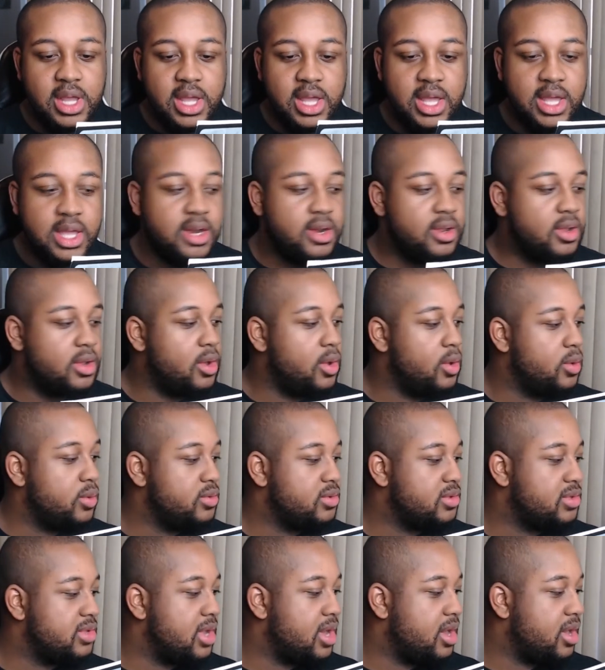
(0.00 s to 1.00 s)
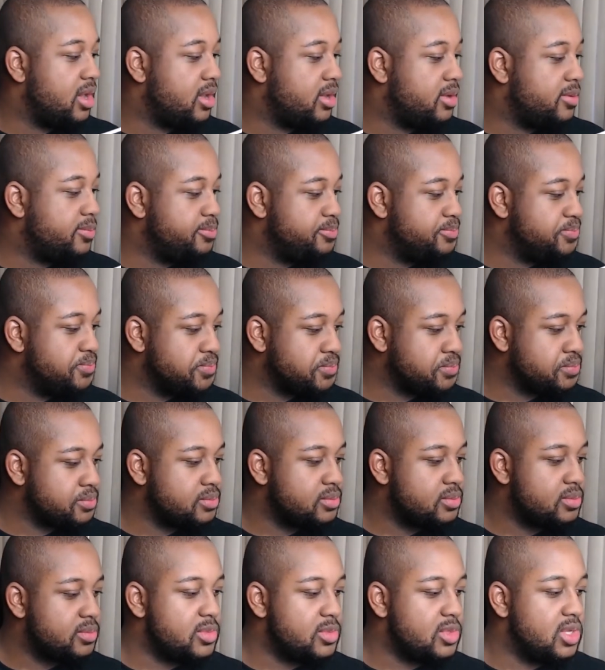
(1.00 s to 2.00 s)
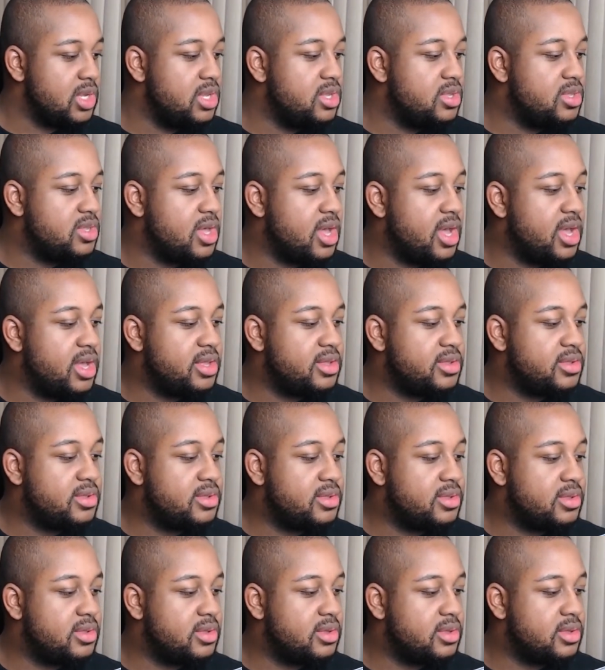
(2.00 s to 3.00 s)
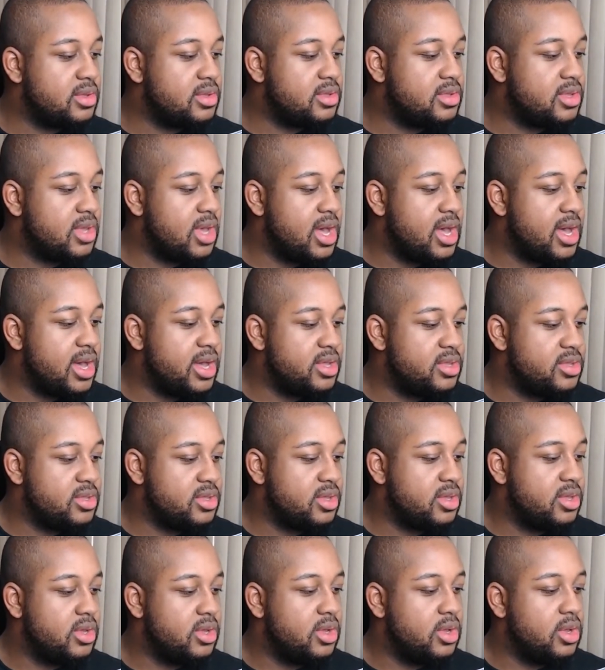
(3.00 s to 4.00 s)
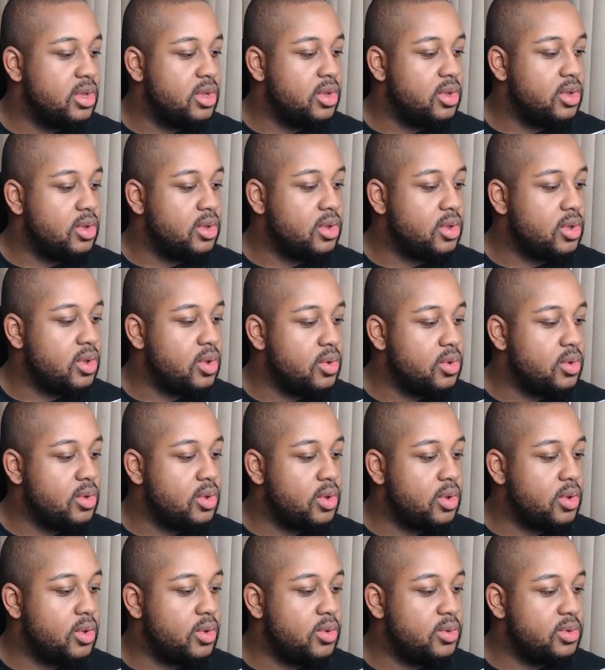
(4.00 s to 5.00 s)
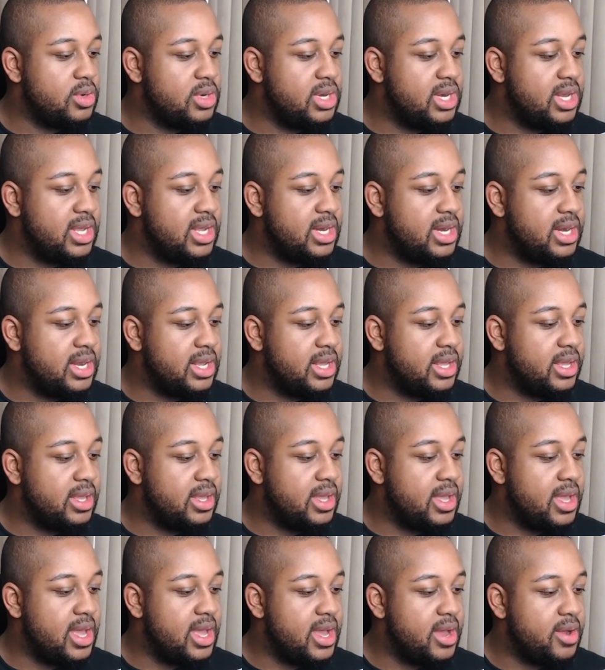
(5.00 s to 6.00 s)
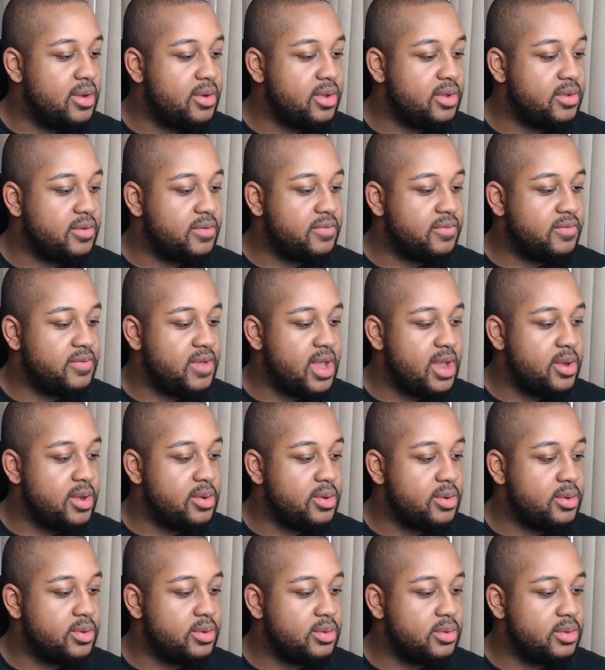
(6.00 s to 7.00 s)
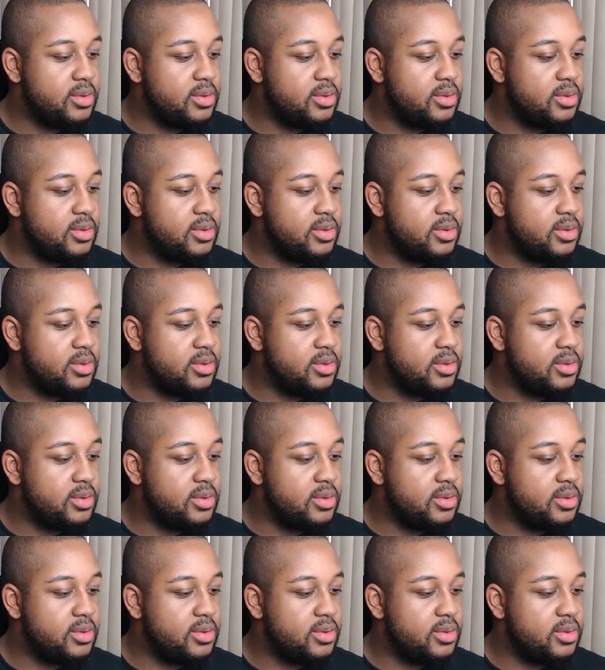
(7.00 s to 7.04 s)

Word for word: Hit co-star John's Taj, Coco, Lily, Eric Farrell,